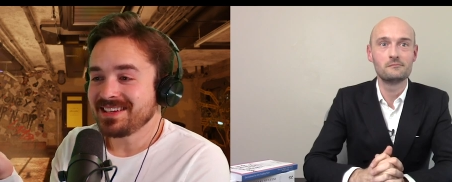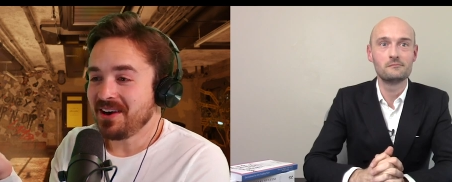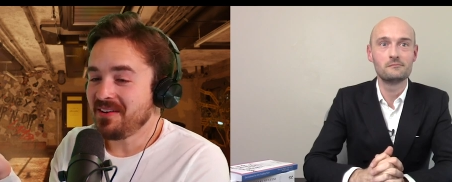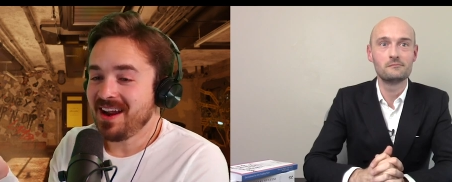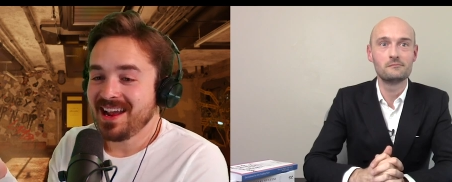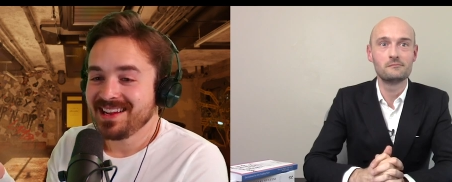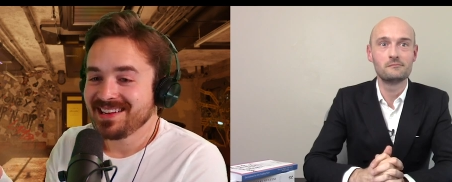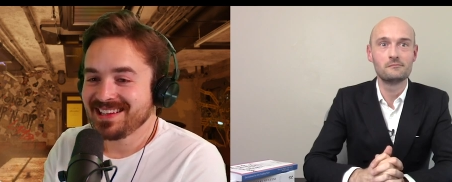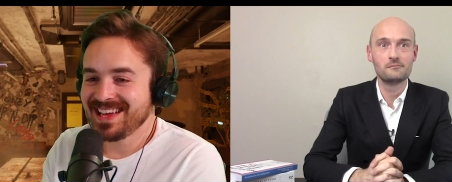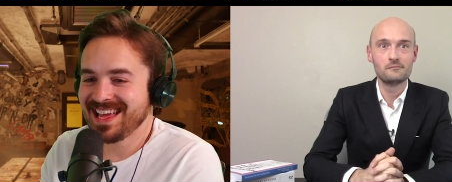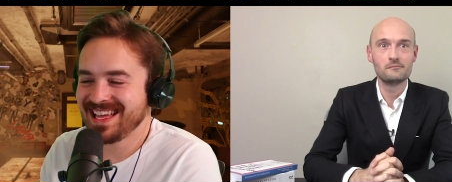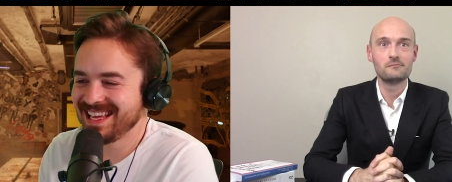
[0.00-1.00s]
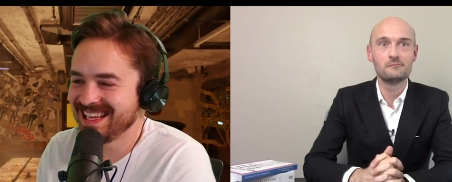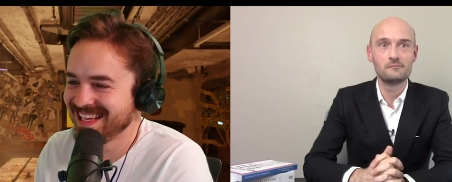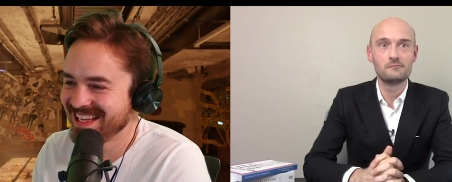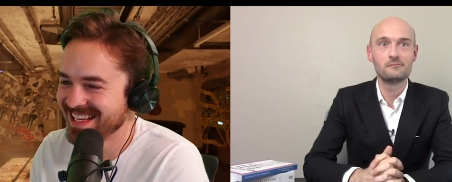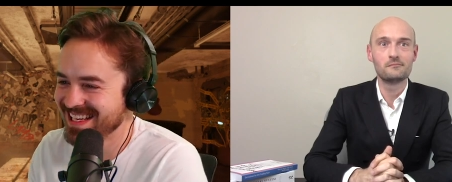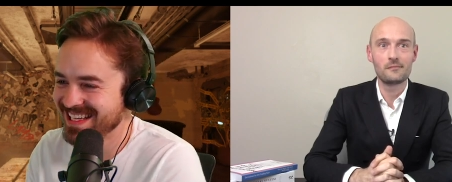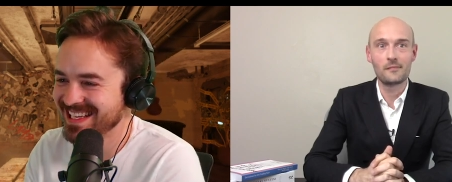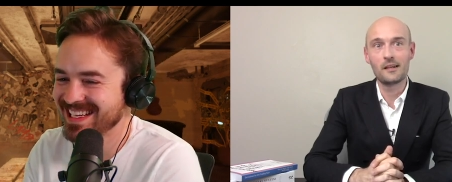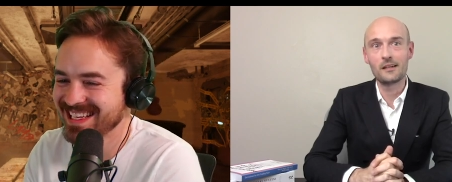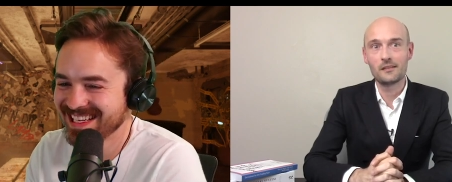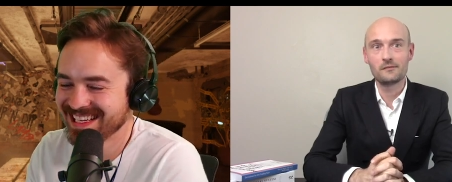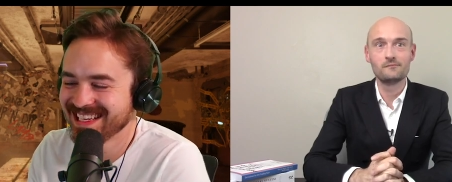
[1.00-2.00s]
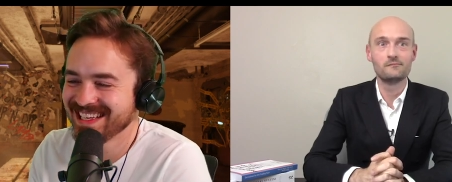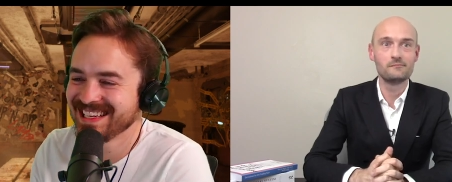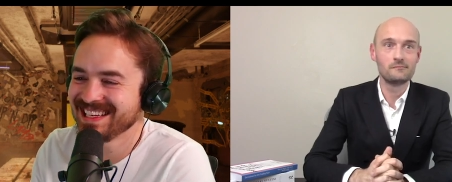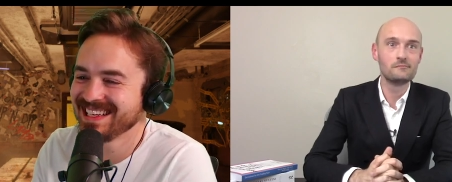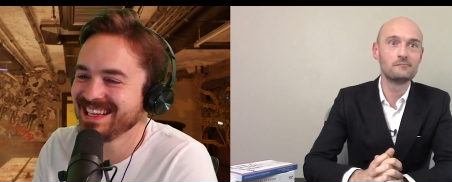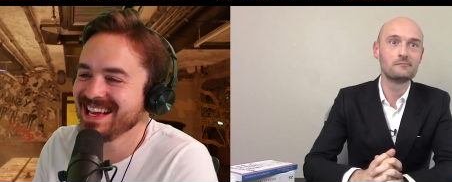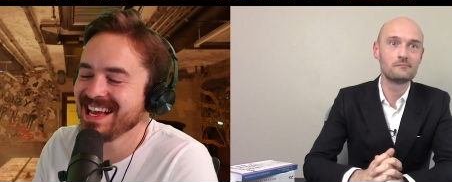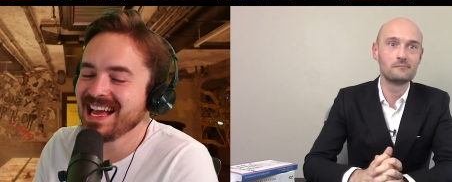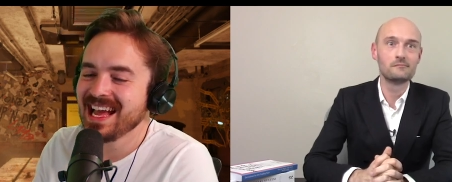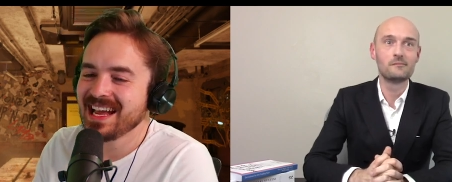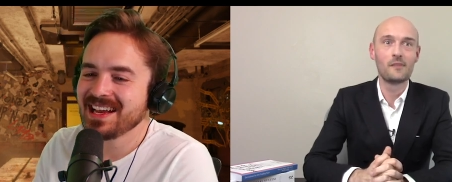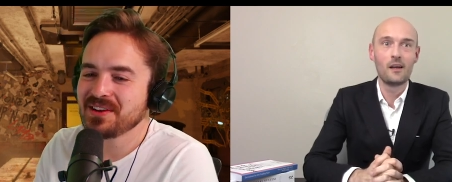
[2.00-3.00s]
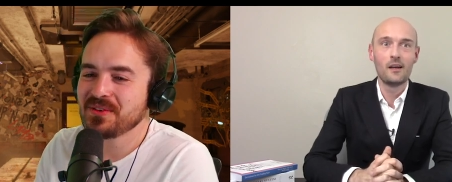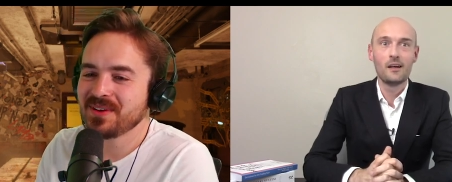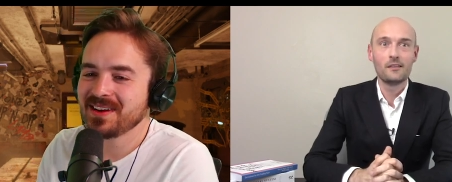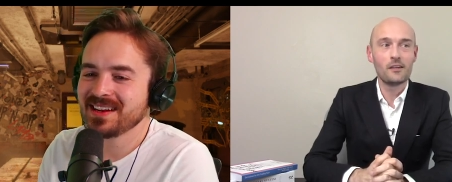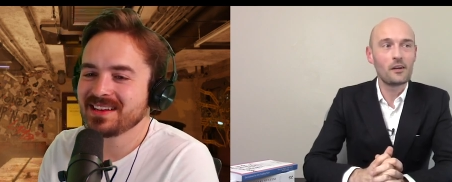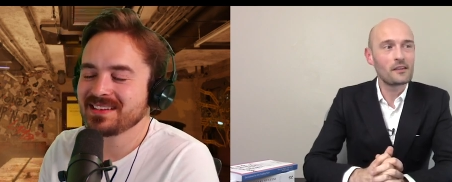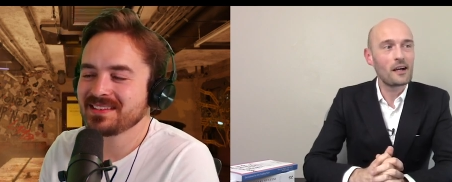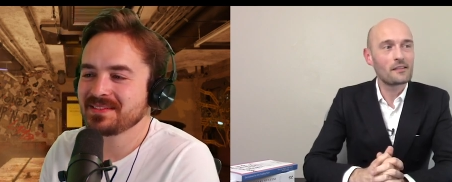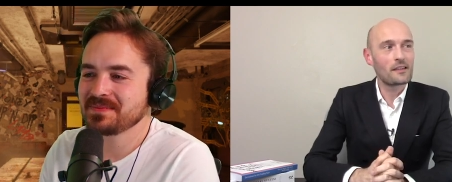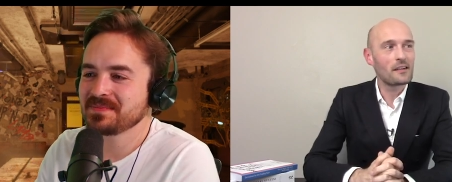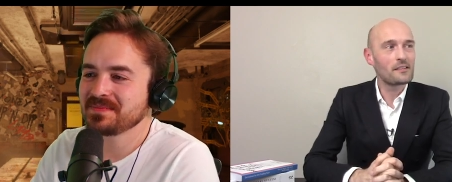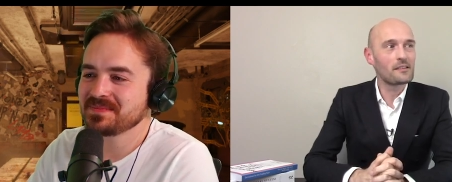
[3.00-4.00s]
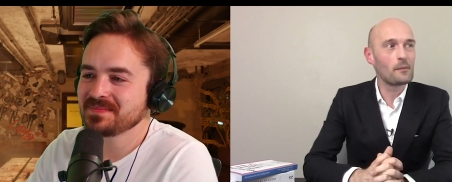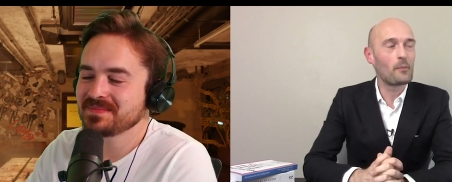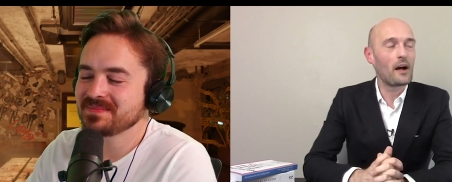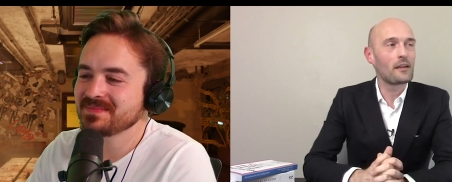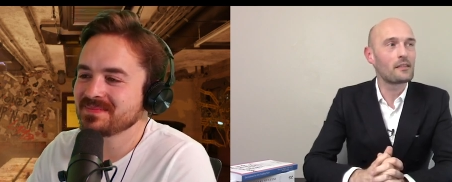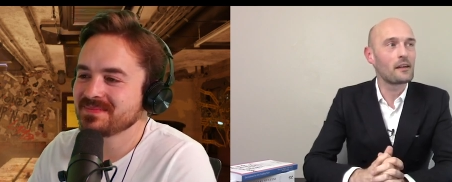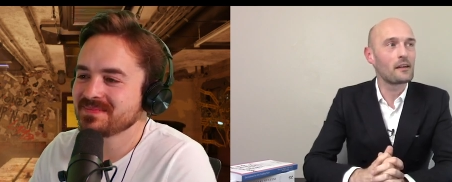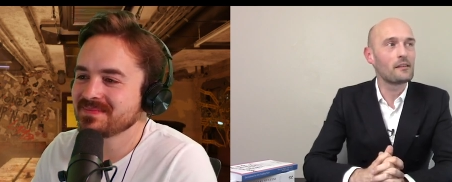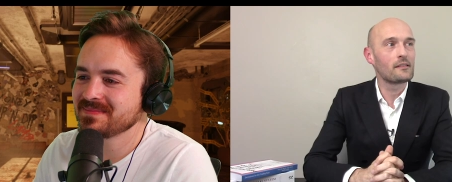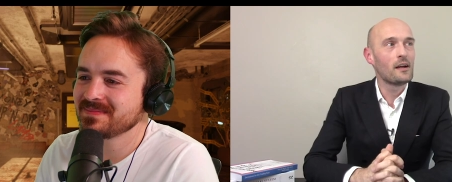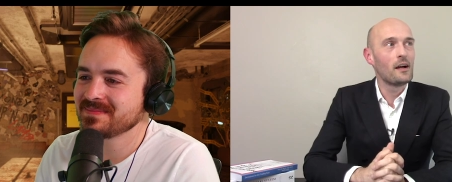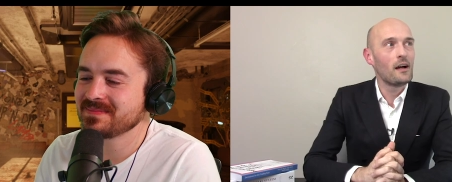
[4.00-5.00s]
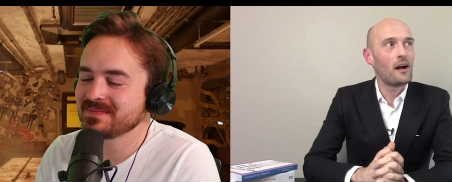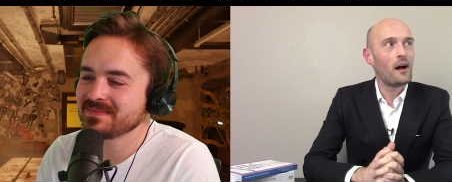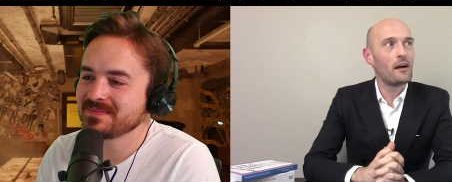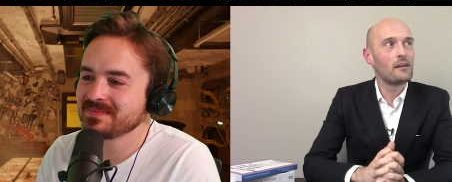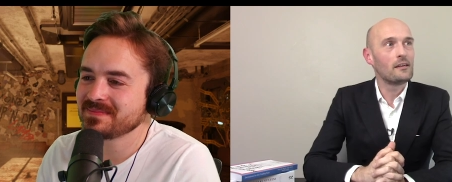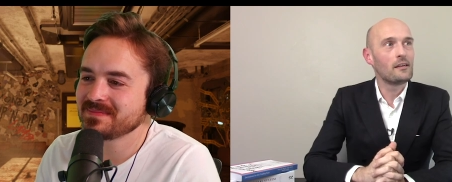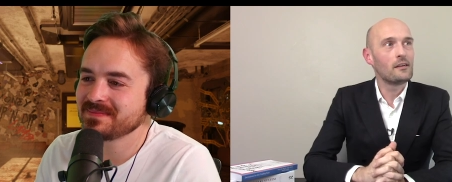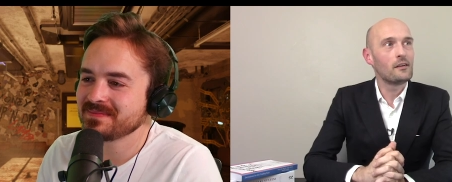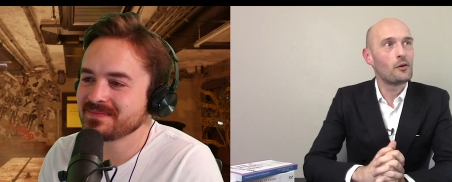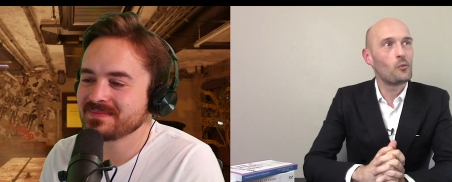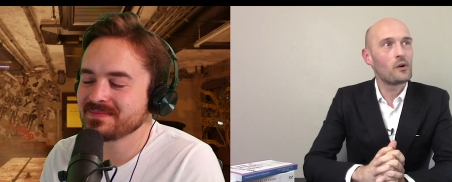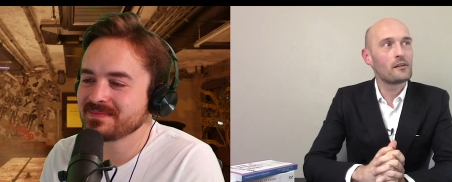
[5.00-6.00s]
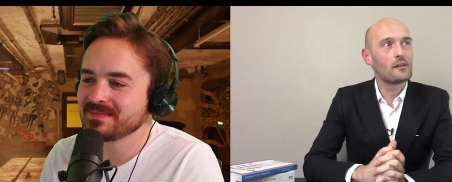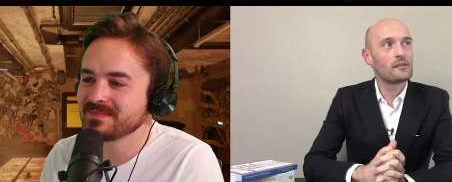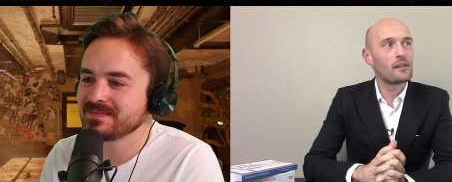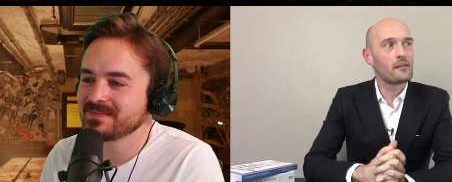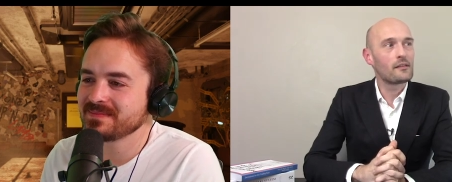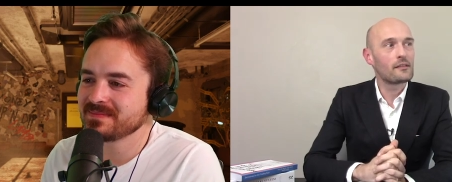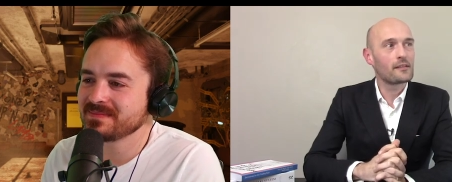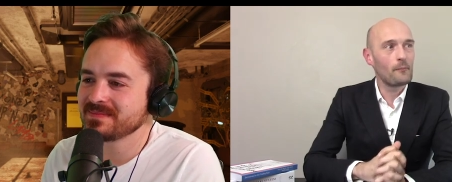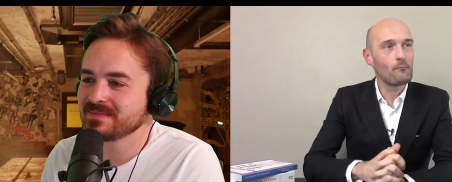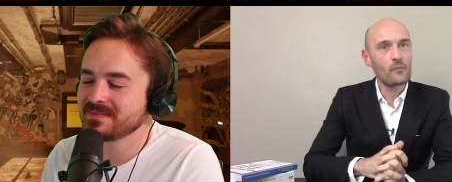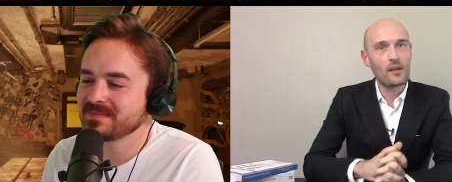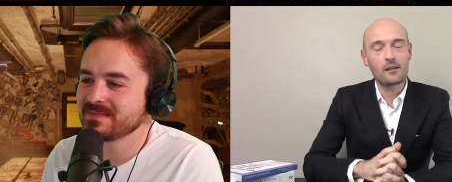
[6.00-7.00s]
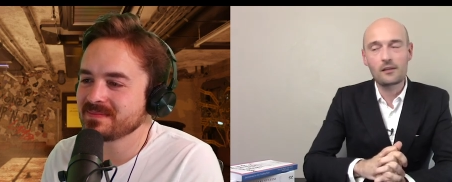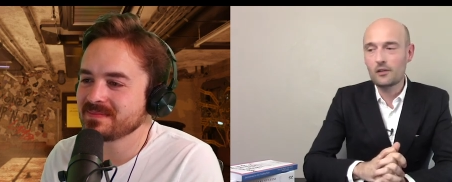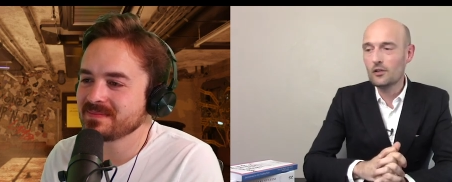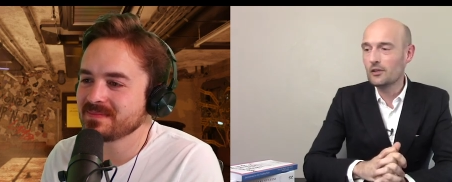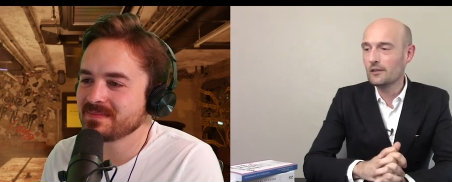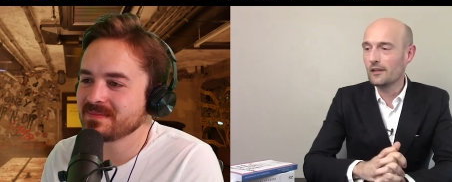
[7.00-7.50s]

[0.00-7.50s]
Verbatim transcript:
Speaker 1: "All right."
Speaker 2: No, no, that that's the bad thing is, uh, you know what? There's something good